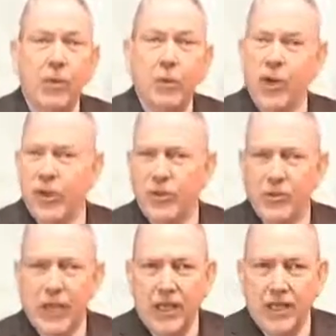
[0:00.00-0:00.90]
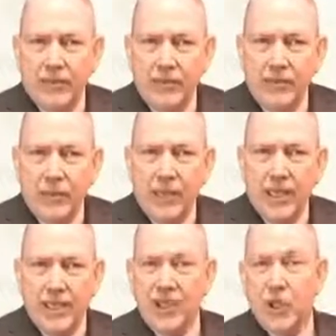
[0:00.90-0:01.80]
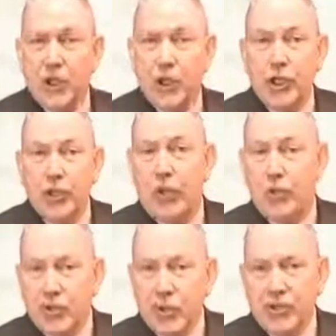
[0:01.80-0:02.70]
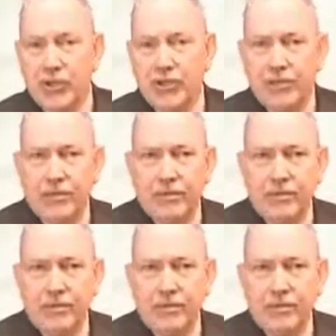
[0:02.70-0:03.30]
What are you selling? Is it a good or service?